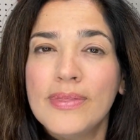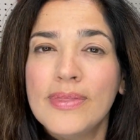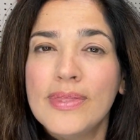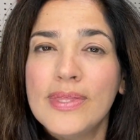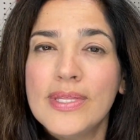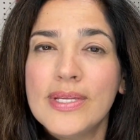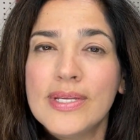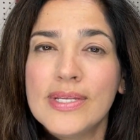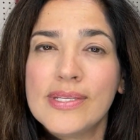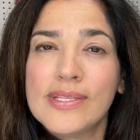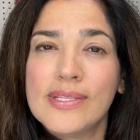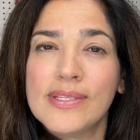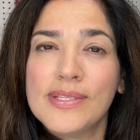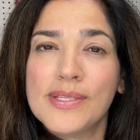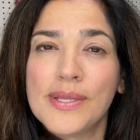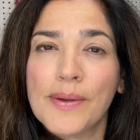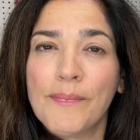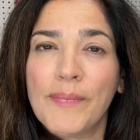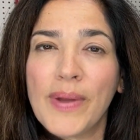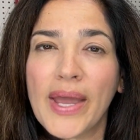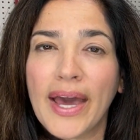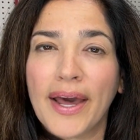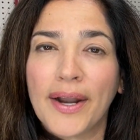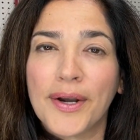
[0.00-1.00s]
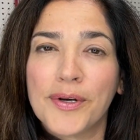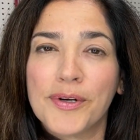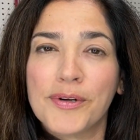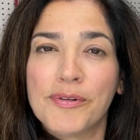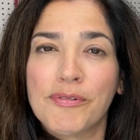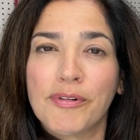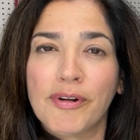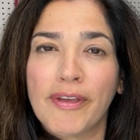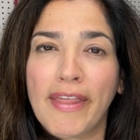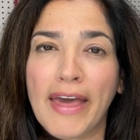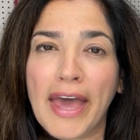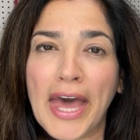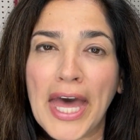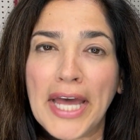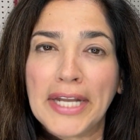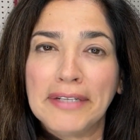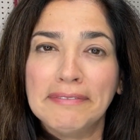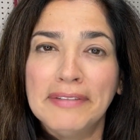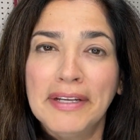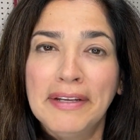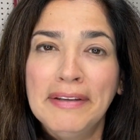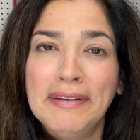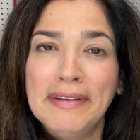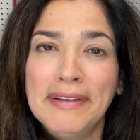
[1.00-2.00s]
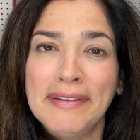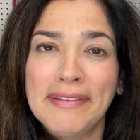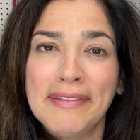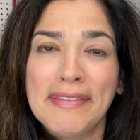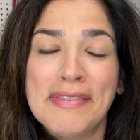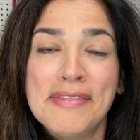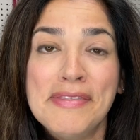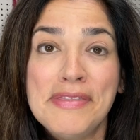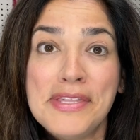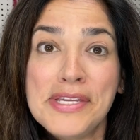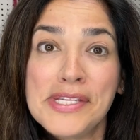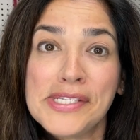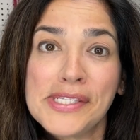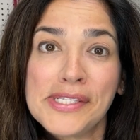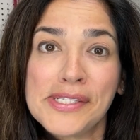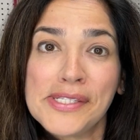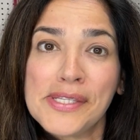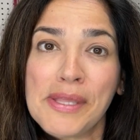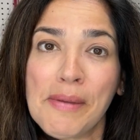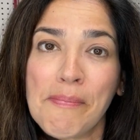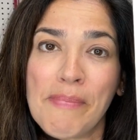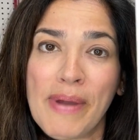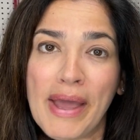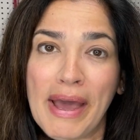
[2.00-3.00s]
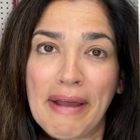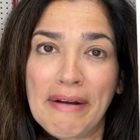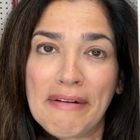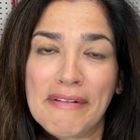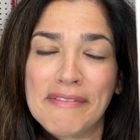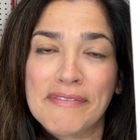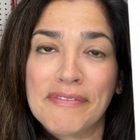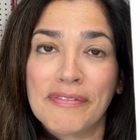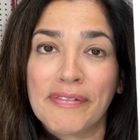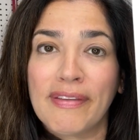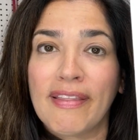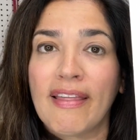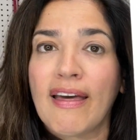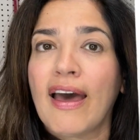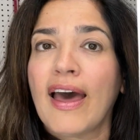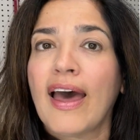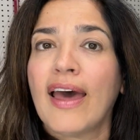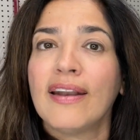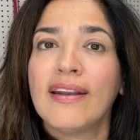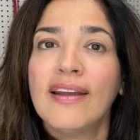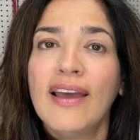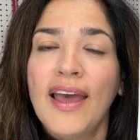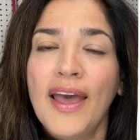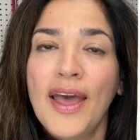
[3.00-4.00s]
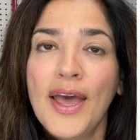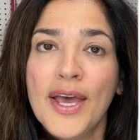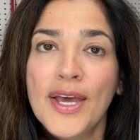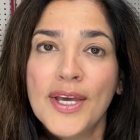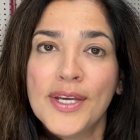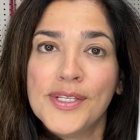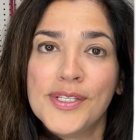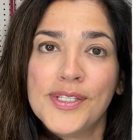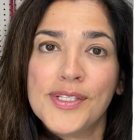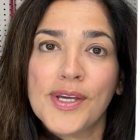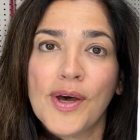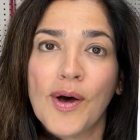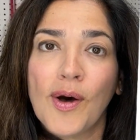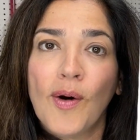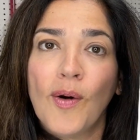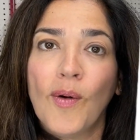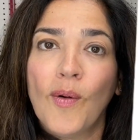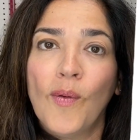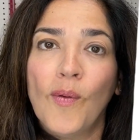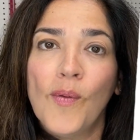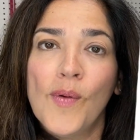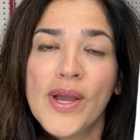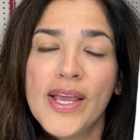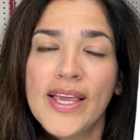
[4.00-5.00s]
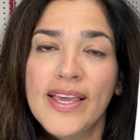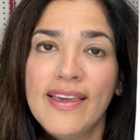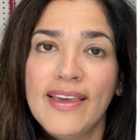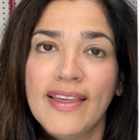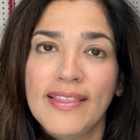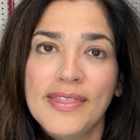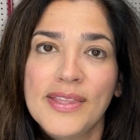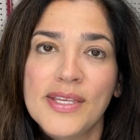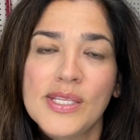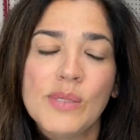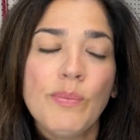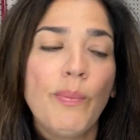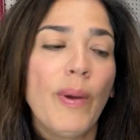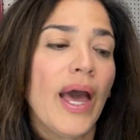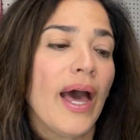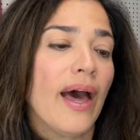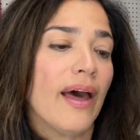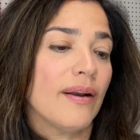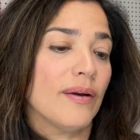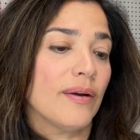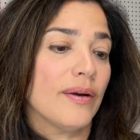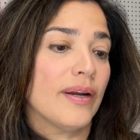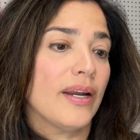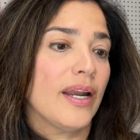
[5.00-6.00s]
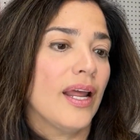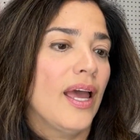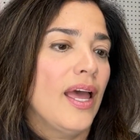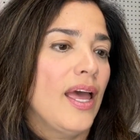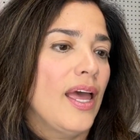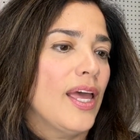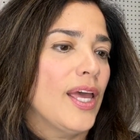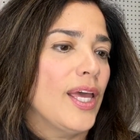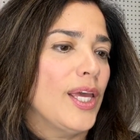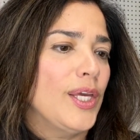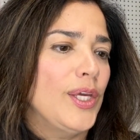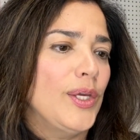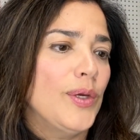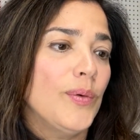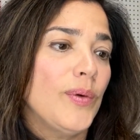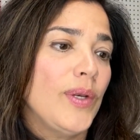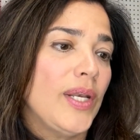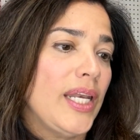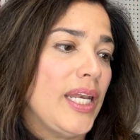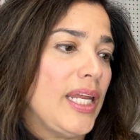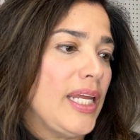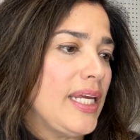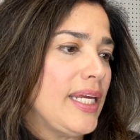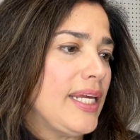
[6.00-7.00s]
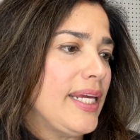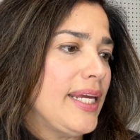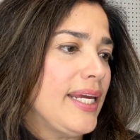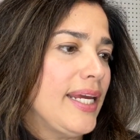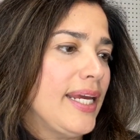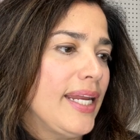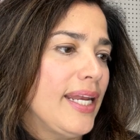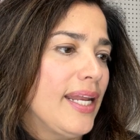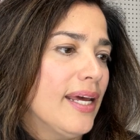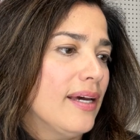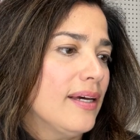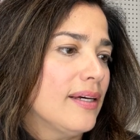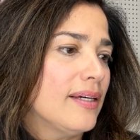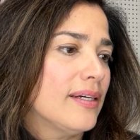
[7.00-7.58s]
this is the pattern for that. This is the pattern for that. So get this pattern. You need